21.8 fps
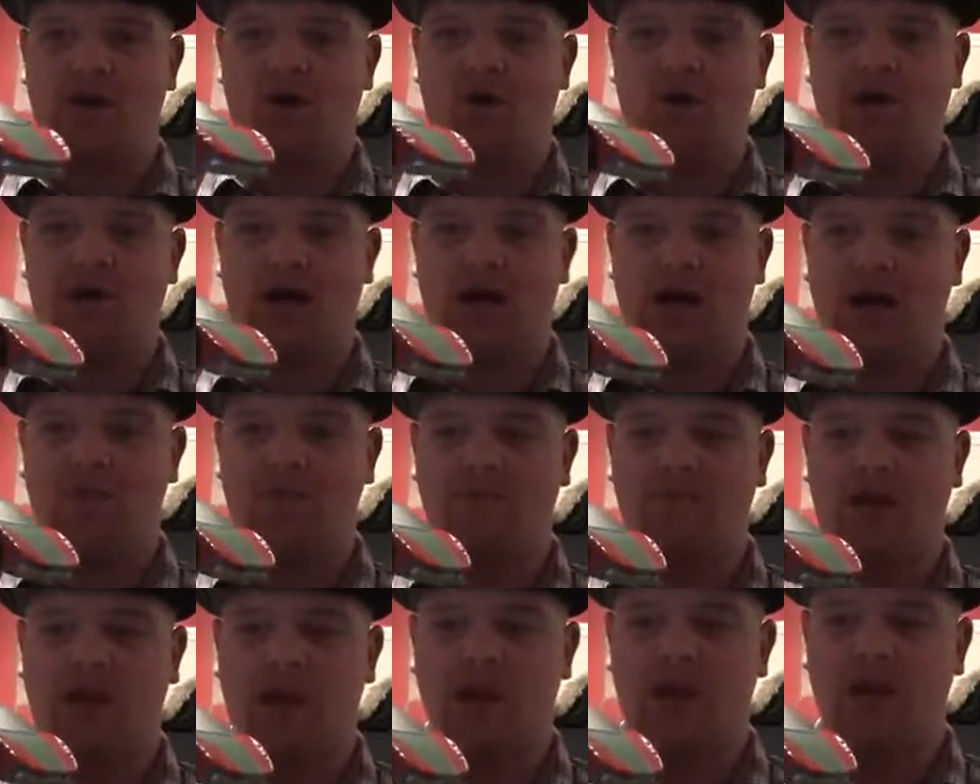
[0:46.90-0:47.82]
mode.
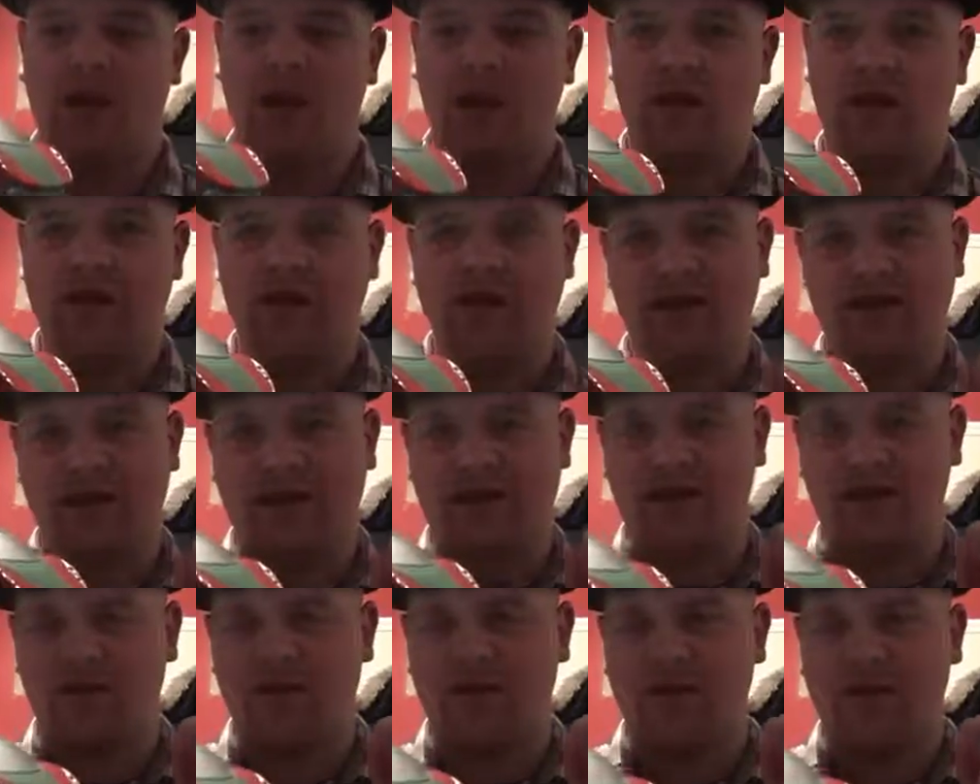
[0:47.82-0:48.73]
This is
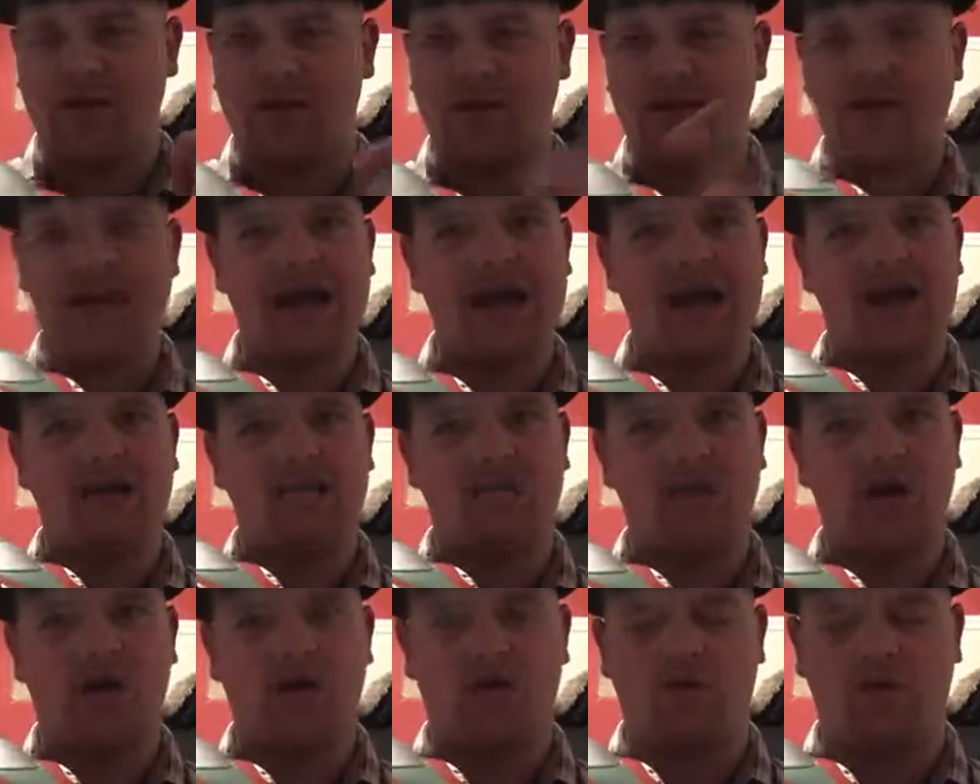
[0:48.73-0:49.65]
based on the Dead End
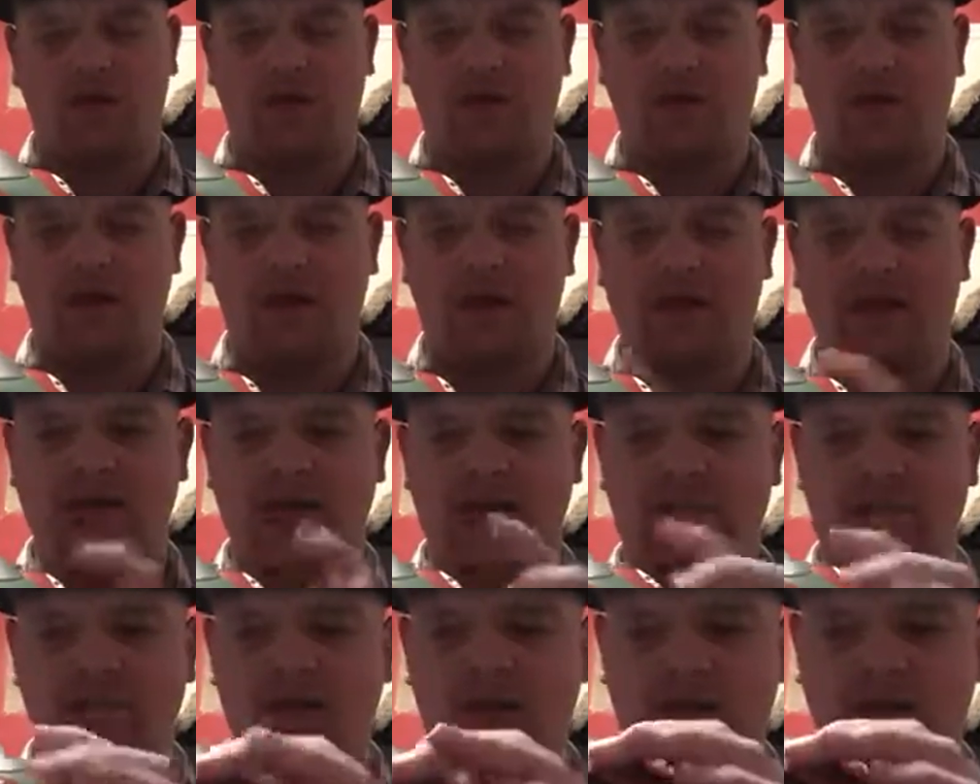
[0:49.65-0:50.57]
mode, isn't
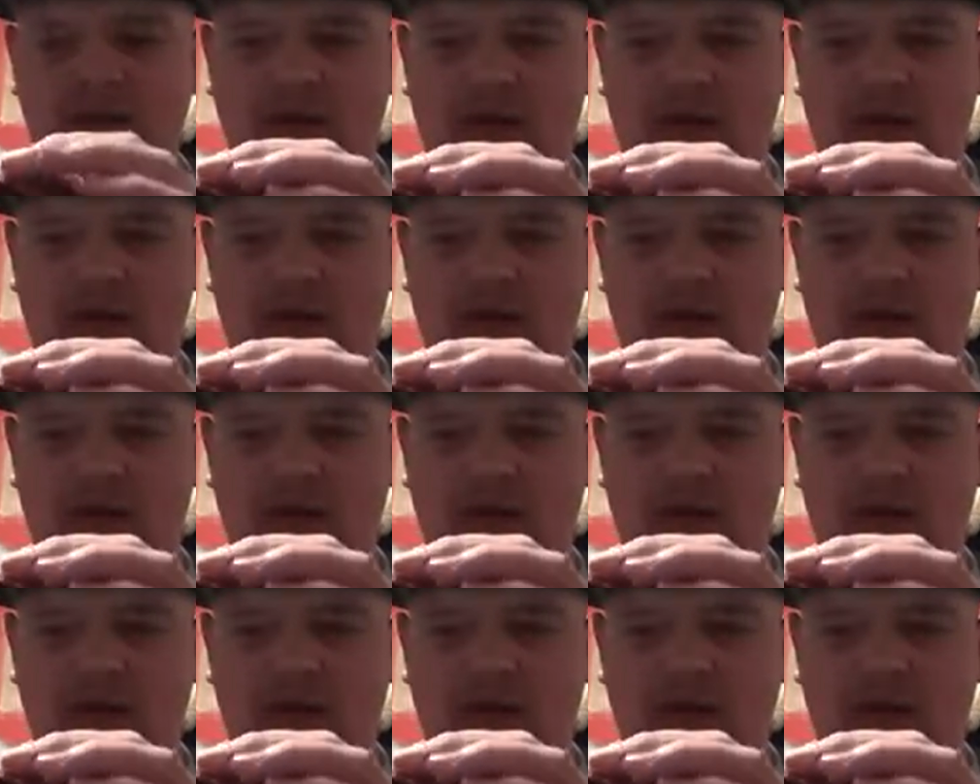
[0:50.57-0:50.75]
it?